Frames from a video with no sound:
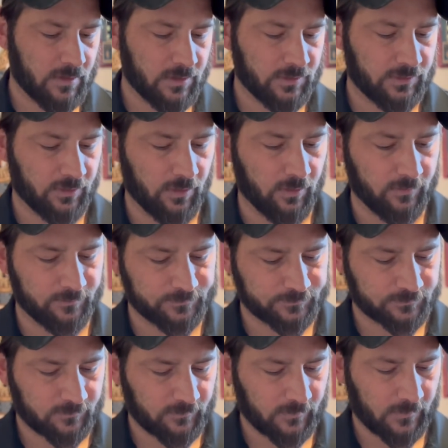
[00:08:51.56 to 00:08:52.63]
So
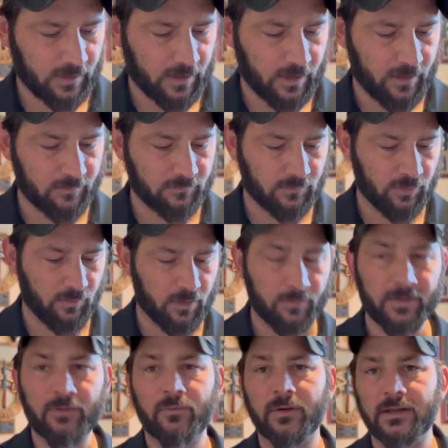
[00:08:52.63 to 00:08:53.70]
you want to
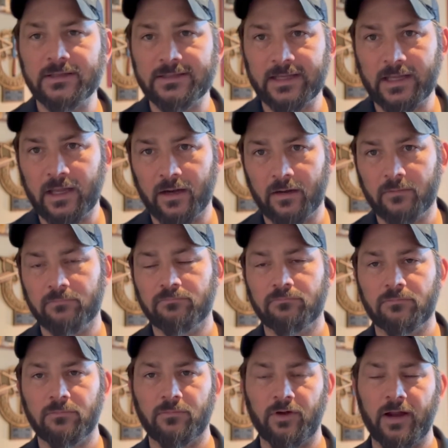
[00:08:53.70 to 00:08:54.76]
be realistic here,
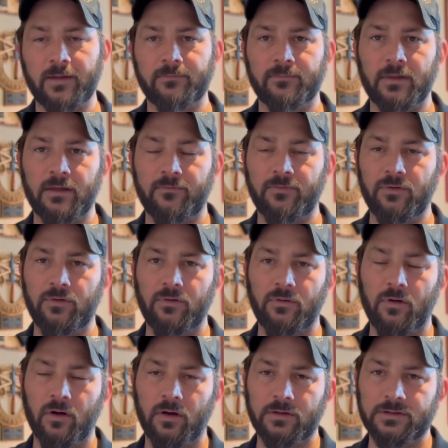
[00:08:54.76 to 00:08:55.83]
right? If you
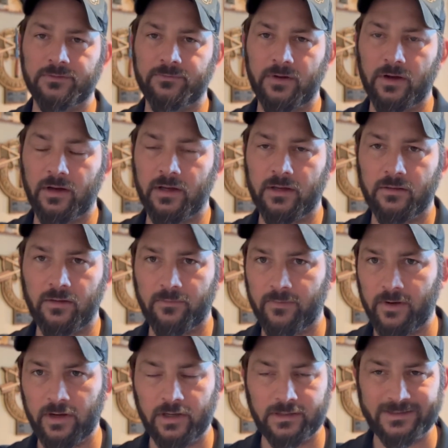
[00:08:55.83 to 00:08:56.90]
aren't a
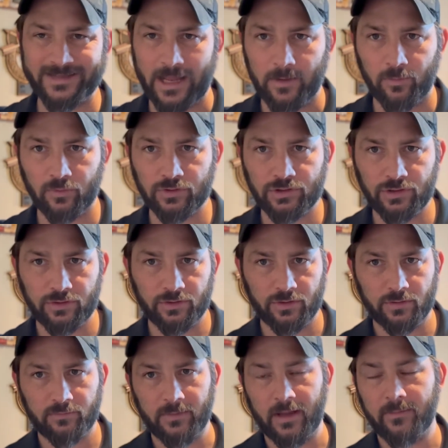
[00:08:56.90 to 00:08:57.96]
very stable
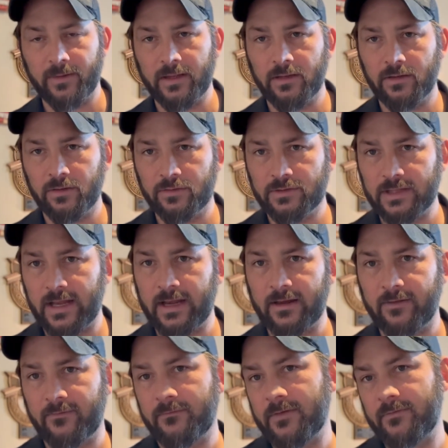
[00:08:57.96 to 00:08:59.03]
shooter, maybe you set it
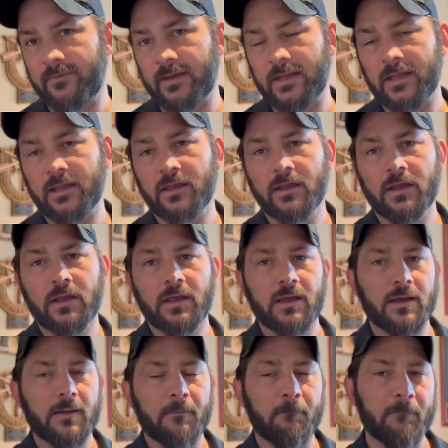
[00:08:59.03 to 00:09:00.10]
at 50,
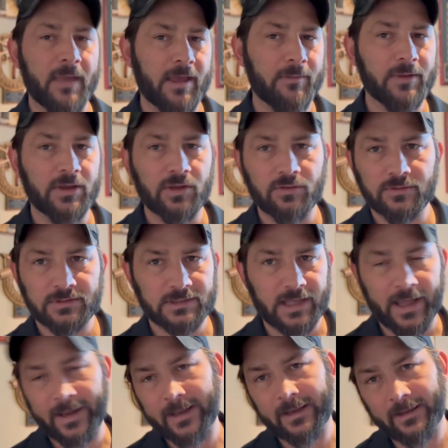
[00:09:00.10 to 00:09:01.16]
maybe you
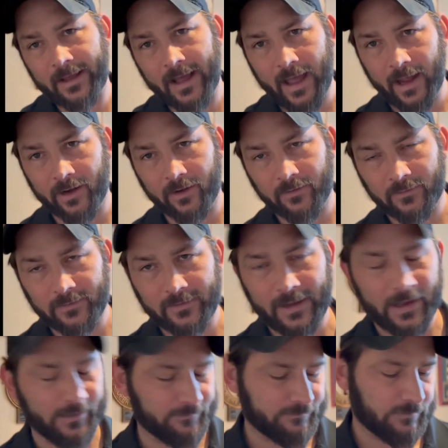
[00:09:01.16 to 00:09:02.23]
set it higher than
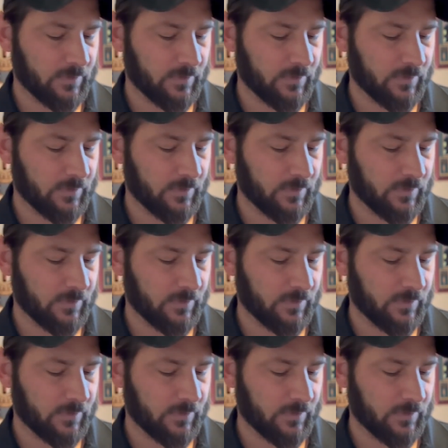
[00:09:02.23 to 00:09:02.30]
that.